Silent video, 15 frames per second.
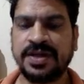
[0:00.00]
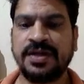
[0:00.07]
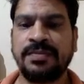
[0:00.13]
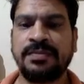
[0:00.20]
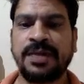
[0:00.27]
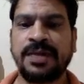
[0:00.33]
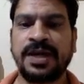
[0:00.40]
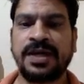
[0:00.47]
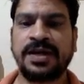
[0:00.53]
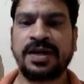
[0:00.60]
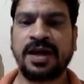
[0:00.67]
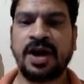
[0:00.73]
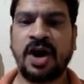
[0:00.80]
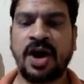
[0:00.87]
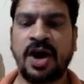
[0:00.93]
but
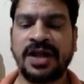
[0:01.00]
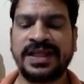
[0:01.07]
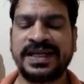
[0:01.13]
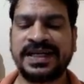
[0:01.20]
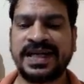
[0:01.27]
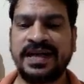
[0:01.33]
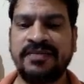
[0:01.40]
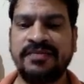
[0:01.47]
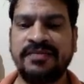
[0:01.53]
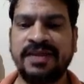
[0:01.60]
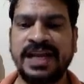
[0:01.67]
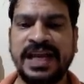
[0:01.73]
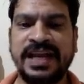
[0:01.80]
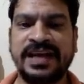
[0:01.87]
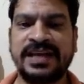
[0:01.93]
all the time will
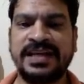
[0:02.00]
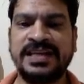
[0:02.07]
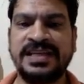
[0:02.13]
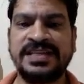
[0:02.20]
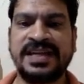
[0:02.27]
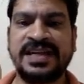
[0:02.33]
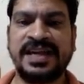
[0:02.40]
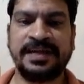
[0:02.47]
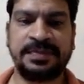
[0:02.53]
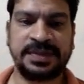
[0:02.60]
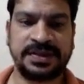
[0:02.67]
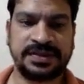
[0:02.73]
increase the depth.